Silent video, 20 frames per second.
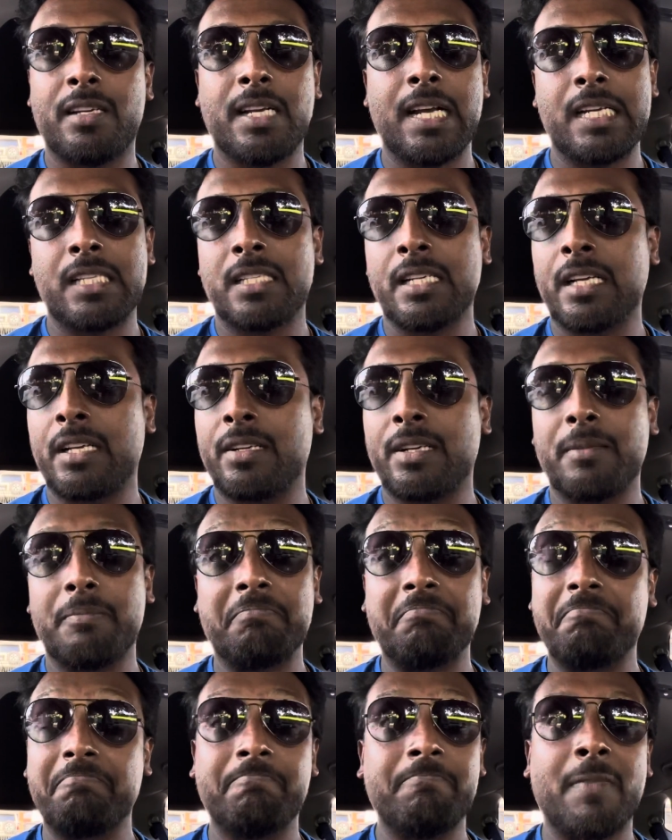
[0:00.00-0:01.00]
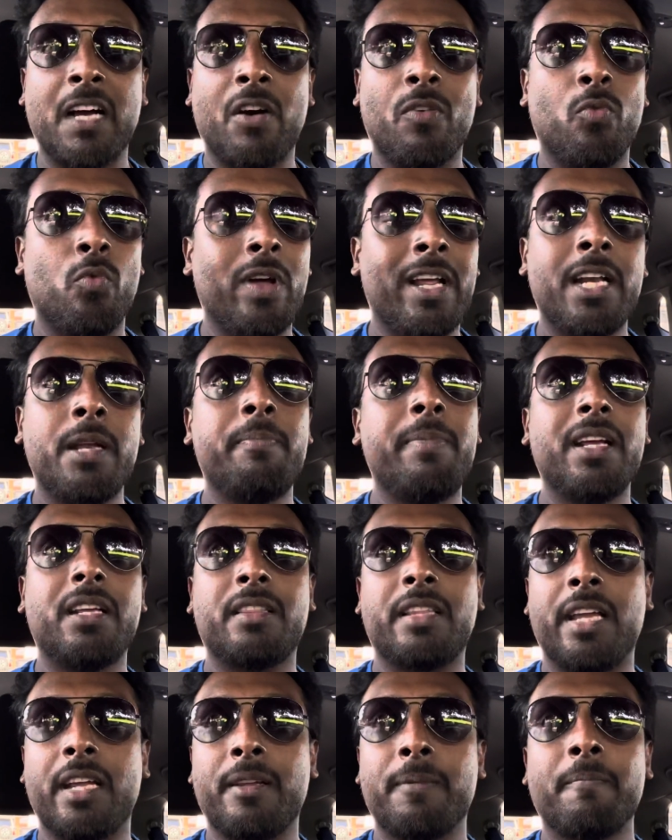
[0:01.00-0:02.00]
That's a very big
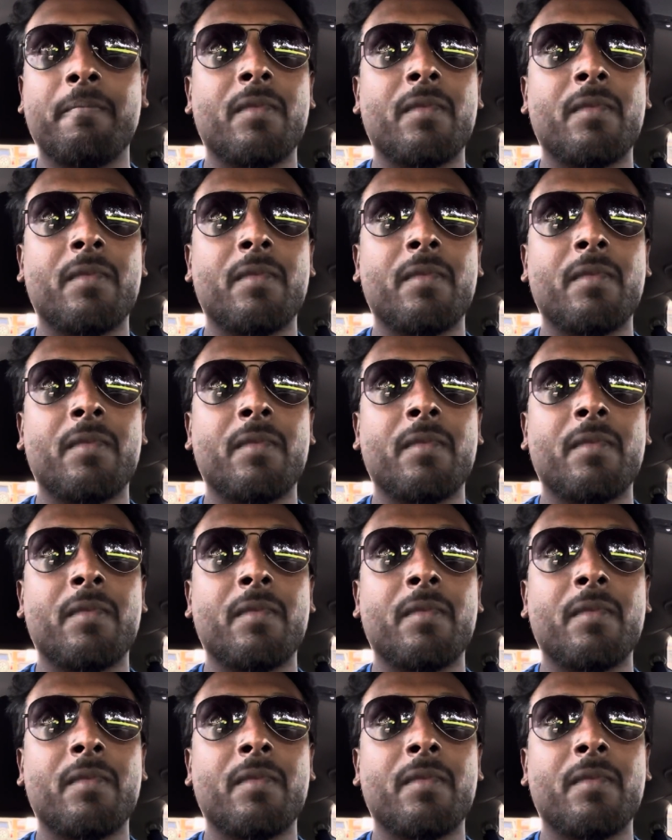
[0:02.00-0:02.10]
thing,